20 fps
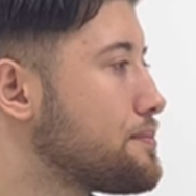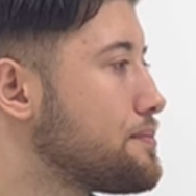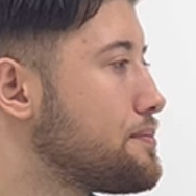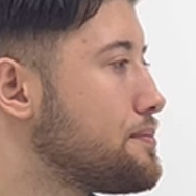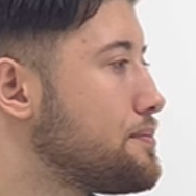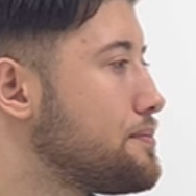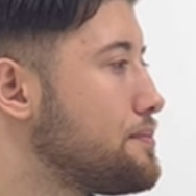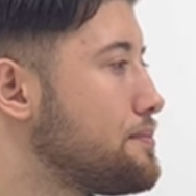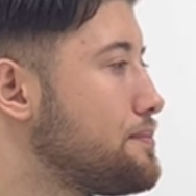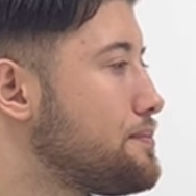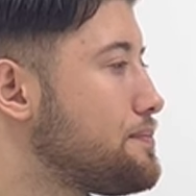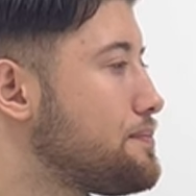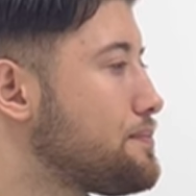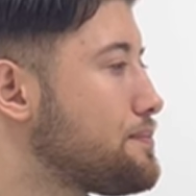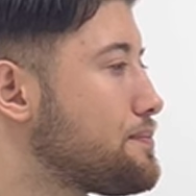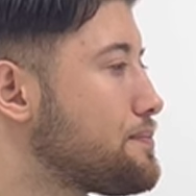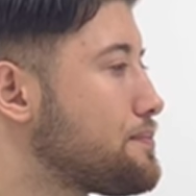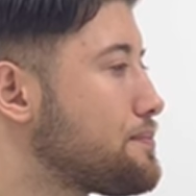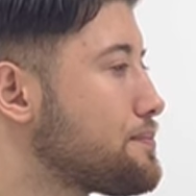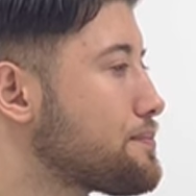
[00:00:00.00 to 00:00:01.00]

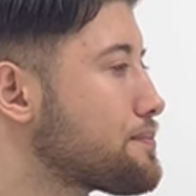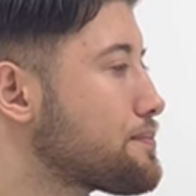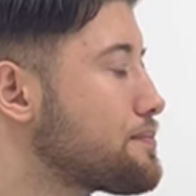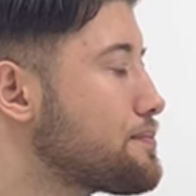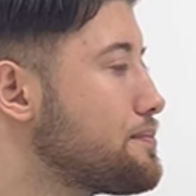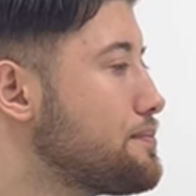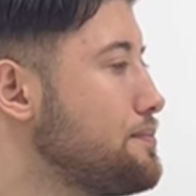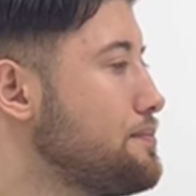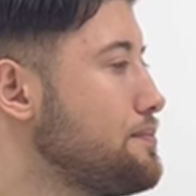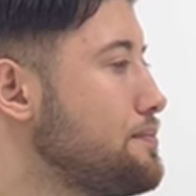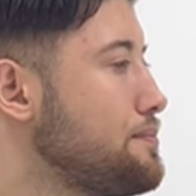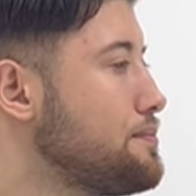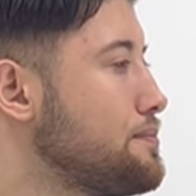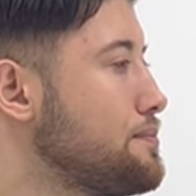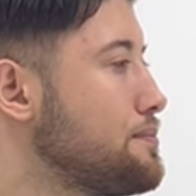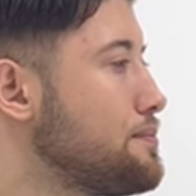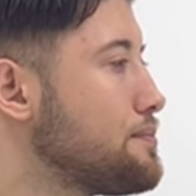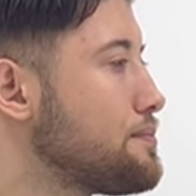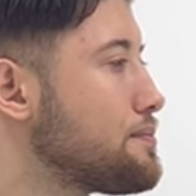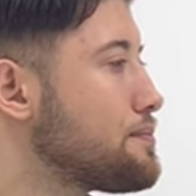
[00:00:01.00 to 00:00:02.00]

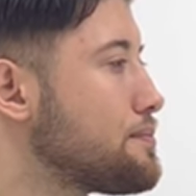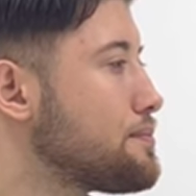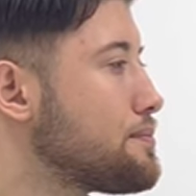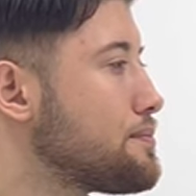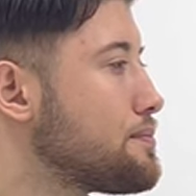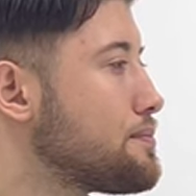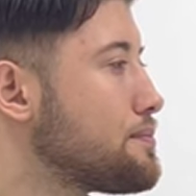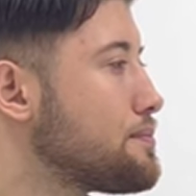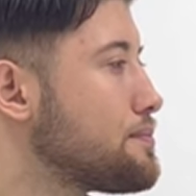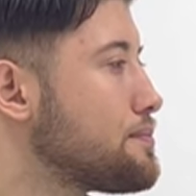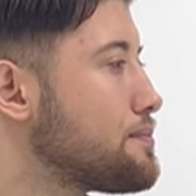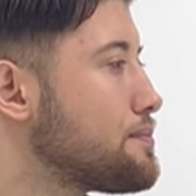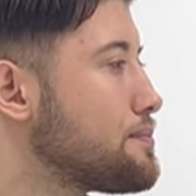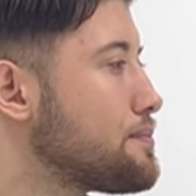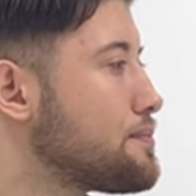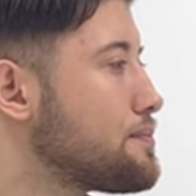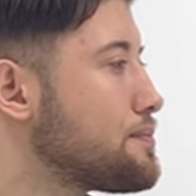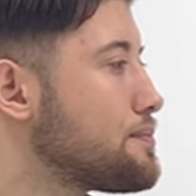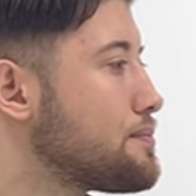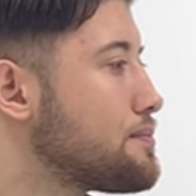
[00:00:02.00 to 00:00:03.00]

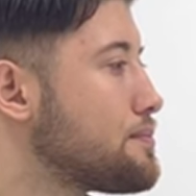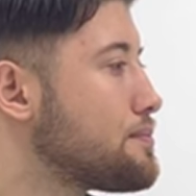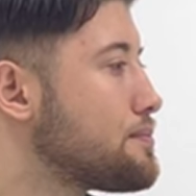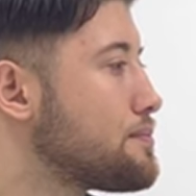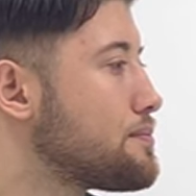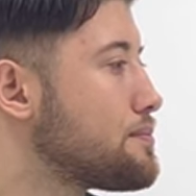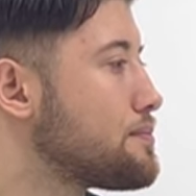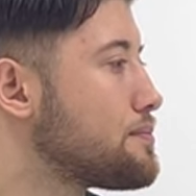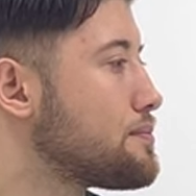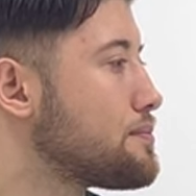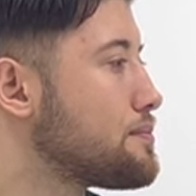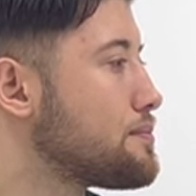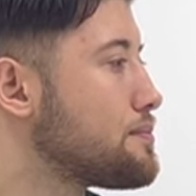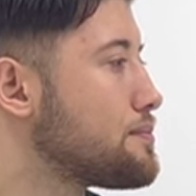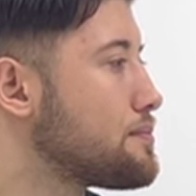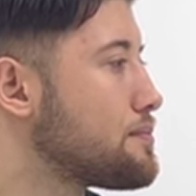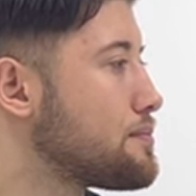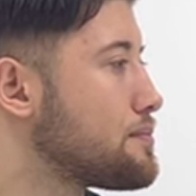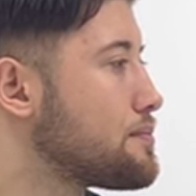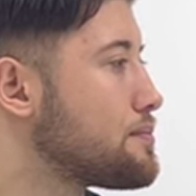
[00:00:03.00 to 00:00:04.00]

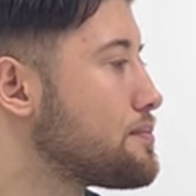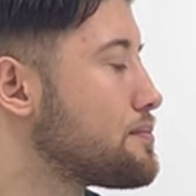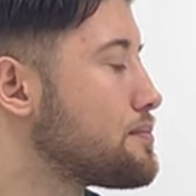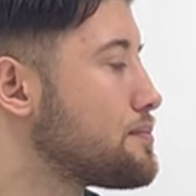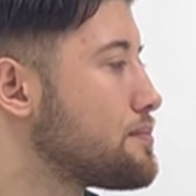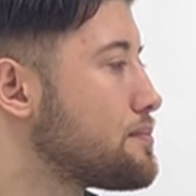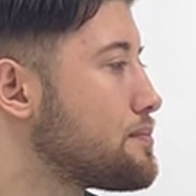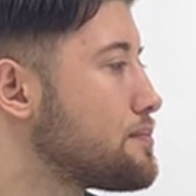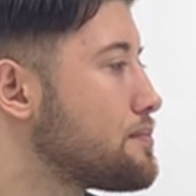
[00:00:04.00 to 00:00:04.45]
(not speaking)